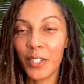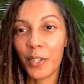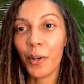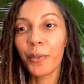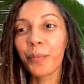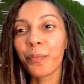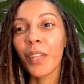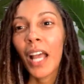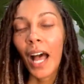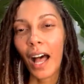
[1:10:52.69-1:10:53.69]
So
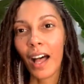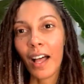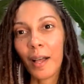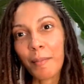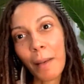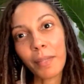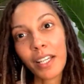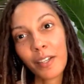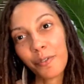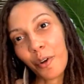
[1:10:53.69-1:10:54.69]
I'm
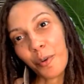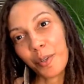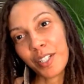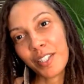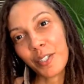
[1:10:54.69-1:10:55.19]
looking forward